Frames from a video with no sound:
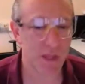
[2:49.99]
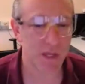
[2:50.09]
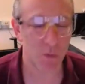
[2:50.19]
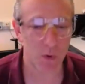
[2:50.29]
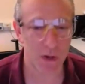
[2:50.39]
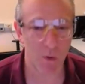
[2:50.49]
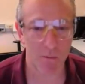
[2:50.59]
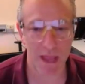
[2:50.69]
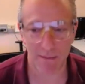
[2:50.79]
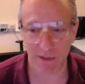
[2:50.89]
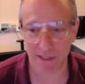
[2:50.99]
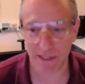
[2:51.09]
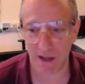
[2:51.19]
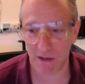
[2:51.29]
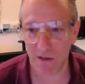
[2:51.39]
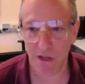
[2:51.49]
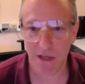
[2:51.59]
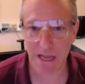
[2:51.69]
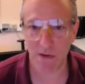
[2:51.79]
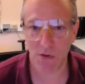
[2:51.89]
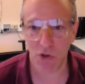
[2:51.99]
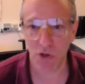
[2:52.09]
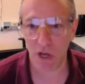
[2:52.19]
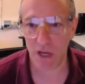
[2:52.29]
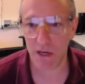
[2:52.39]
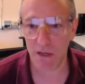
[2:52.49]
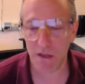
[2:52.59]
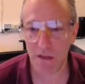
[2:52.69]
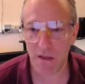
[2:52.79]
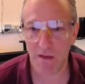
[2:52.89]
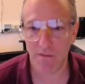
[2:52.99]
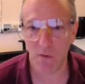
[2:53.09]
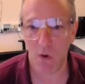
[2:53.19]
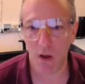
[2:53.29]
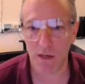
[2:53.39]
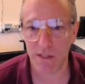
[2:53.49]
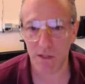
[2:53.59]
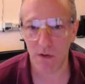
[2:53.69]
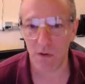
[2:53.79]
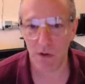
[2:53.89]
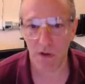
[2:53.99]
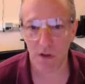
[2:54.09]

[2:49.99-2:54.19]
You, you won't be able to tell. Now you could, if you wanted to,